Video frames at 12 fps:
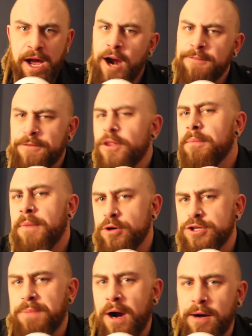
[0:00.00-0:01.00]
are for the
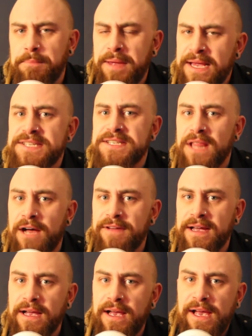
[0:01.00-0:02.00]
most part peace
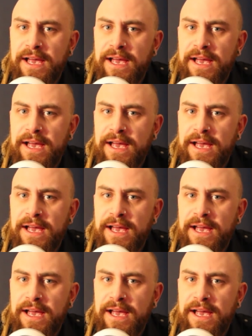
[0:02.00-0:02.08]
loving,